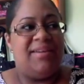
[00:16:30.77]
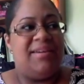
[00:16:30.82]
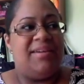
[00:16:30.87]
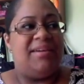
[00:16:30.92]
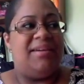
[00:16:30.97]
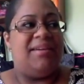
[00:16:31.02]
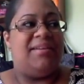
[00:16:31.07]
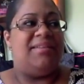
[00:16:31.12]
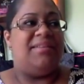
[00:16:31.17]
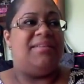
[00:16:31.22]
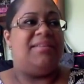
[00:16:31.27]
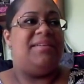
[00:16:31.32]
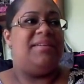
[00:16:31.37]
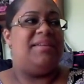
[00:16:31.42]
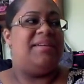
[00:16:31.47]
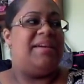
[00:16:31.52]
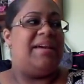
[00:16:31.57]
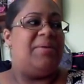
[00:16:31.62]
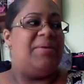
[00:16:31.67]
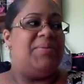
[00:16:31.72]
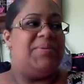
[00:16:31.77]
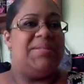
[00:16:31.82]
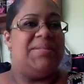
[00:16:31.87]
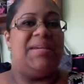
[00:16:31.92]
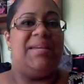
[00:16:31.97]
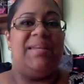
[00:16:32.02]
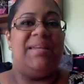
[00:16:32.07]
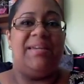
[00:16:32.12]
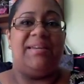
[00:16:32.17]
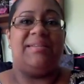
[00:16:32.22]
and I was
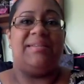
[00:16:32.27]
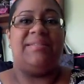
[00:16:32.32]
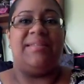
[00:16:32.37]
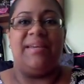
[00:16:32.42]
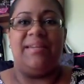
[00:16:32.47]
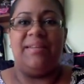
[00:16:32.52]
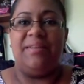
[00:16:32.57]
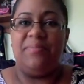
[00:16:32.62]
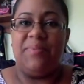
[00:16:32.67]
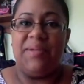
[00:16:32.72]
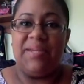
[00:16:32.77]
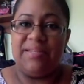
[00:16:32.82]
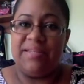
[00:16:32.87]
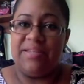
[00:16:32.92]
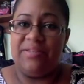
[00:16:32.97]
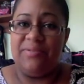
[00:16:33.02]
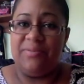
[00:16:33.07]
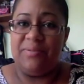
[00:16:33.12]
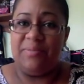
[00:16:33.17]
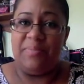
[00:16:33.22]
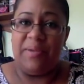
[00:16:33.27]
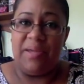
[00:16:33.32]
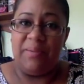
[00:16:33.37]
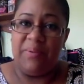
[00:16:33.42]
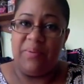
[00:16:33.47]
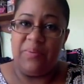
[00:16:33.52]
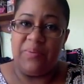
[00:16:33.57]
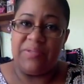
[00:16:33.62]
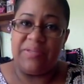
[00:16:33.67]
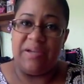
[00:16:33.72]
getting excited because I knew the
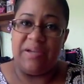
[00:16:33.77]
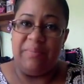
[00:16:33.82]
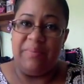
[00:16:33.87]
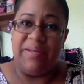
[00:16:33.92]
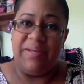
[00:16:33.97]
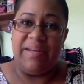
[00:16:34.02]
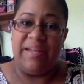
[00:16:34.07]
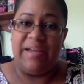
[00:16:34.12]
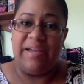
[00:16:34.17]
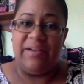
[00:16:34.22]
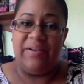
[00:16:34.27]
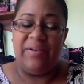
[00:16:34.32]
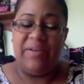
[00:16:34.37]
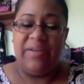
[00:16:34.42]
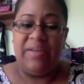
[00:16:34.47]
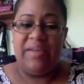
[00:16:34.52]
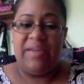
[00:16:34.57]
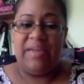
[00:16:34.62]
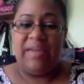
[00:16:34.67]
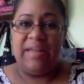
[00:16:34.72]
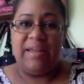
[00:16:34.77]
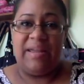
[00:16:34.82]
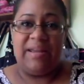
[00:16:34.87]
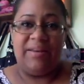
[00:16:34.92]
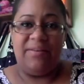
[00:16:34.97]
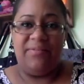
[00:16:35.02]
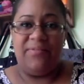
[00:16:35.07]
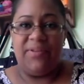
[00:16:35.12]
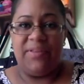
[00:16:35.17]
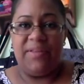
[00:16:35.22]
baby was coming now, and I
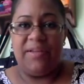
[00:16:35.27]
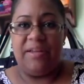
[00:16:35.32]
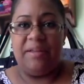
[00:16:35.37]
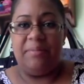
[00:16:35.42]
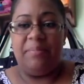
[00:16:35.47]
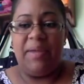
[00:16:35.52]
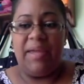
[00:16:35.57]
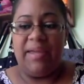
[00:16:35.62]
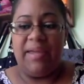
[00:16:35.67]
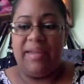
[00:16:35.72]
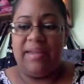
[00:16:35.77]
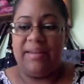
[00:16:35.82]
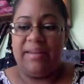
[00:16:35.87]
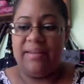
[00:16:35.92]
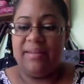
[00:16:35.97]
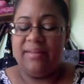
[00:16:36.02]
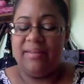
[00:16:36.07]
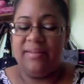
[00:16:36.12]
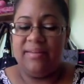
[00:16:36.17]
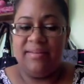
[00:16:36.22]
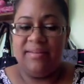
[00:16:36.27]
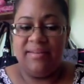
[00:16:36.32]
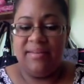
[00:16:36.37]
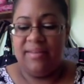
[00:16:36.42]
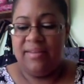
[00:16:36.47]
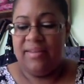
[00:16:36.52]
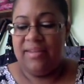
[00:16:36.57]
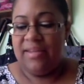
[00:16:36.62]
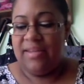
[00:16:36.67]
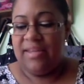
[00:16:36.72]
didn't feel any pain.
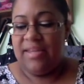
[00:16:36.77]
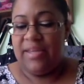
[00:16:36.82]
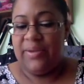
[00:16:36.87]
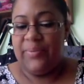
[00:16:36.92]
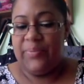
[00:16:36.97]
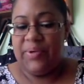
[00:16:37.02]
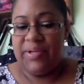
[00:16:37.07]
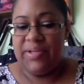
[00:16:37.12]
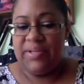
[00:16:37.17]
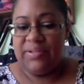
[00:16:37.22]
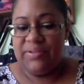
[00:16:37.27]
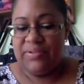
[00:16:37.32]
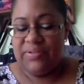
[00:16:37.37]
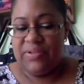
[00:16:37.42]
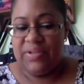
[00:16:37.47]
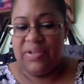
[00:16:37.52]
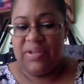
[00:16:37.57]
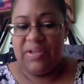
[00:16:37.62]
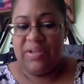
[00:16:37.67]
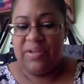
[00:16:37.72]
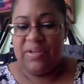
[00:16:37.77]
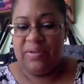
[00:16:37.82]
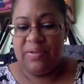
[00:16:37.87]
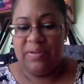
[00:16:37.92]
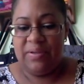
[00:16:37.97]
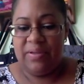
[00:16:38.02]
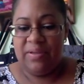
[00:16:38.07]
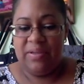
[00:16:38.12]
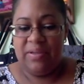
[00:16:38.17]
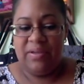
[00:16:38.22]
It was
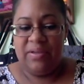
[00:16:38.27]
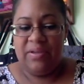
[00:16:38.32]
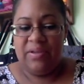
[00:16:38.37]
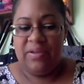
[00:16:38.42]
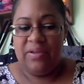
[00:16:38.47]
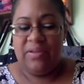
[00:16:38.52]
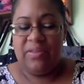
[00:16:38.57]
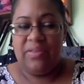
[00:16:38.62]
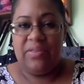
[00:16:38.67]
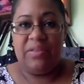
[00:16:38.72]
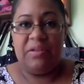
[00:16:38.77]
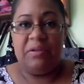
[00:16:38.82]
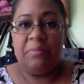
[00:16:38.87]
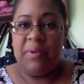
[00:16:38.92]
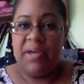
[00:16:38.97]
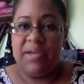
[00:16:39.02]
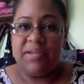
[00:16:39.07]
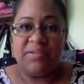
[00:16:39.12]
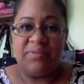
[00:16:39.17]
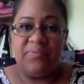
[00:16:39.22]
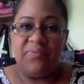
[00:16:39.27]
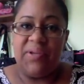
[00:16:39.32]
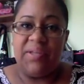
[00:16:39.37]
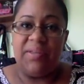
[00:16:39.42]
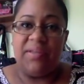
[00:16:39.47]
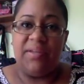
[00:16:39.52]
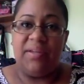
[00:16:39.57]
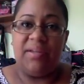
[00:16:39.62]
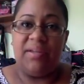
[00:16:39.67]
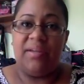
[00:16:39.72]
the best
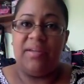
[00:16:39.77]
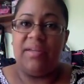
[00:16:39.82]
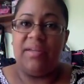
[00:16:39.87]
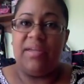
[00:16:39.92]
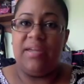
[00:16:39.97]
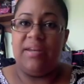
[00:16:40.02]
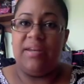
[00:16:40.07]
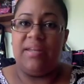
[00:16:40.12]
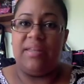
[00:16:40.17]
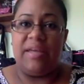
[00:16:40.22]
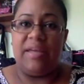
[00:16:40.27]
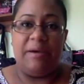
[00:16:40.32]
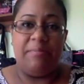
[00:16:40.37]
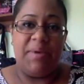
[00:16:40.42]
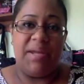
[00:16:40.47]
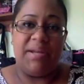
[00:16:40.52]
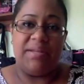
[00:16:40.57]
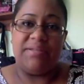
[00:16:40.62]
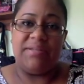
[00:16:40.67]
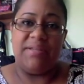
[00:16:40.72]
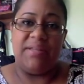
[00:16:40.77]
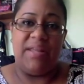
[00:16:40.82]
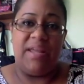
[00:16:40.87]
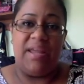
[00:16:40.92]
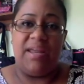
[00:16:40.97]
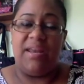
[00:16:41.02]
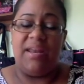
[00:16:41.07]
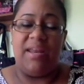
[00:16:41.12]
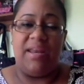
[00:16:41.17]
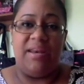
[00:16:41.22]
feeling, getting that medicine,
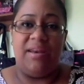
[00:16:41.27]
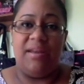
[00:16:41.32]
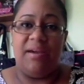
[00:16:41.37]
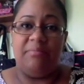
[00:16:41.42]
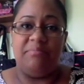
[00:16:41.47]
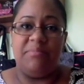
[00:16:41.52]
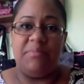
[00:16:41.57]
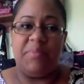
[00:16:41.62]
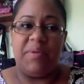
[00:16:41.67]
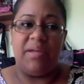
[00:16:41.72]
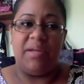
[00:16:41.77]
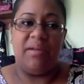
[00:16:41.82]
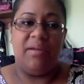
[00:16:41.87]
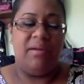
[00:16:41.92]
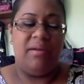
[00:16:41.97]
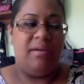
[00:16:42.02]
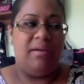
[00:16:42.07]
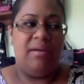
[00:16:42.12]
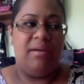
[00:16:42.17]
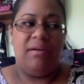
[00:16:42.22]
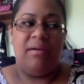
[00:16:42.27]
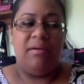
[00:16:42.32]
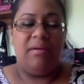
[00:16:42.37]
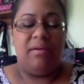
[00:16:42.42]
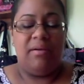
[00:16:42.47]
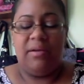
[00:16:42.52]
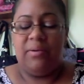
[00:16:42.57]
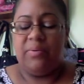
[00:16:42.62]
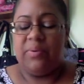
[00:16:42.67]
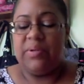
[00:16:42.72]
and it numbed me.
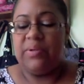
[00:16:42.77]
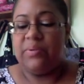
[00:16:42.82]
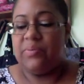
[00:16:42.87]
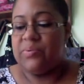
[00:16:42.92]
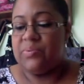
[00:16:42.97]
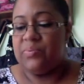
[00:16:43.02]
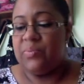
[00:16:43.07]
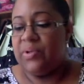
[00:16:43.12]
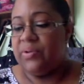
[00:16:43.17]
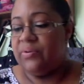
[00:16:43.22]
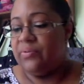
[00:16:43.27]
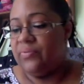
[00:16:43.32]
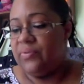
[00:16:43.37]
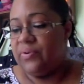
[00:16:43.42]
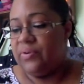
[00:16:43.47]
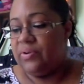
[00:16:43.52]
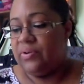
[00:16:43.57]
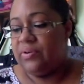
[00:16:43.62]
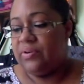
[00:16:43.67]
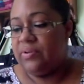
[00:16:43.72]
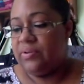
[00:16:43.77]
It was wonderful.